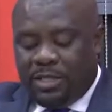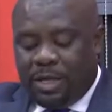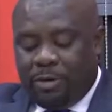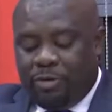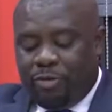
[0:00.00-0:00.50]

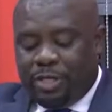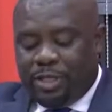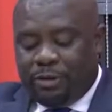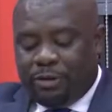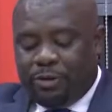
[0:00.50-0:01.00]

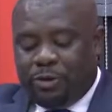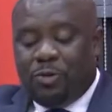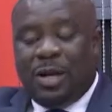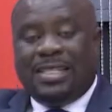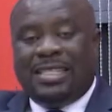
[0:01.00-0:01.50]

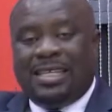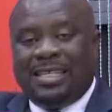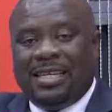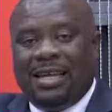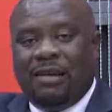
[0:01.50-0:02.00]

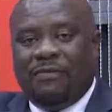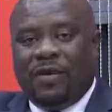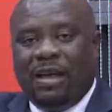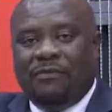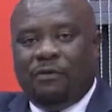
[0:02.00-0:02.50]

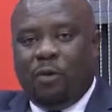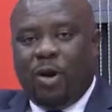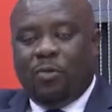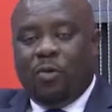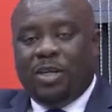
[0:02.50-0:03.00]

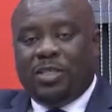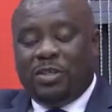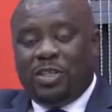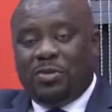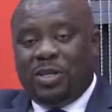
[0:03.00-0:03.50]
0302-216-541. What is your
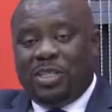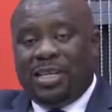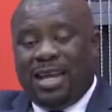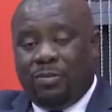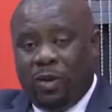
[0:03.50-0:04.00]
situation
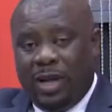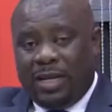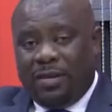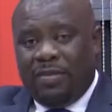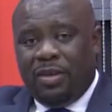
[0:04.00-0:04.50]
at work?